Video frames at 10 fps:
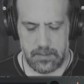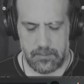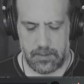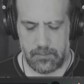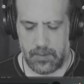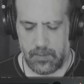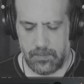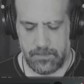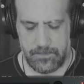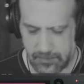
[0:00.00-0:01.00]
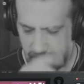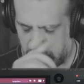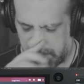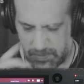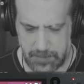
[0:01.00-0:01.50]
Ruh-roh, here's an
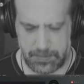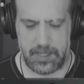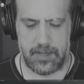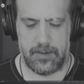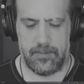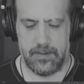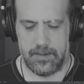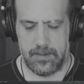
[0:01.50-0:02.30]
upright piano.